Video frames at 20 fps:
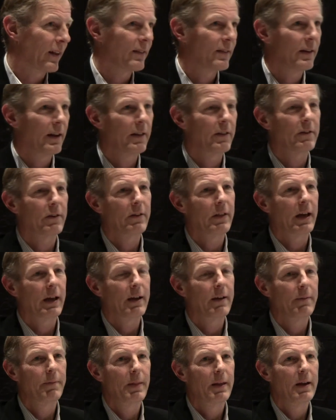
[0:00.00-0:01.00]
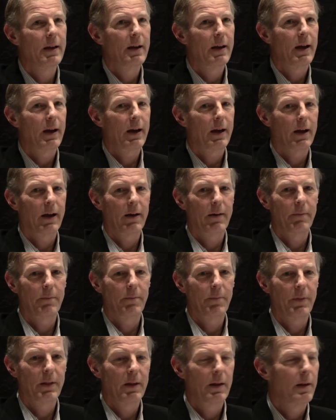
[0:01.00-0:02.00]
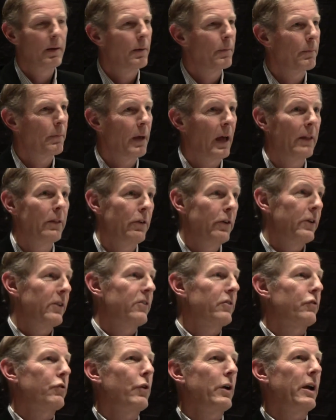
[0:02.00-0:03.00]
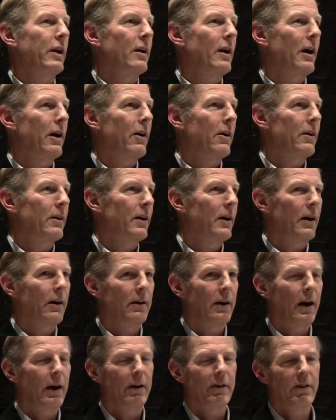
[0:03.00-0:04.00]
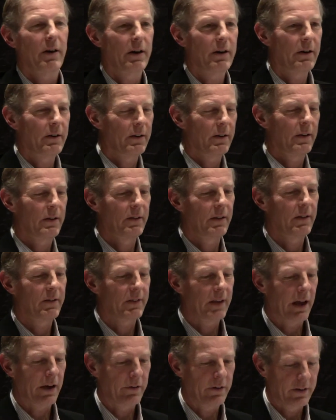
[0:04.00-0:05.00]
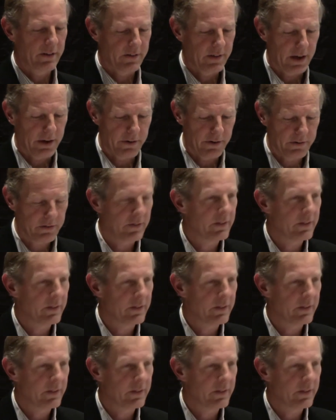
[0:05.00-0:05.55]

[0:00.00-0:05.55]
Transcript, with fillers: That's another thing. Um, And they're destroying our, our, our, the, the sound, et cetera.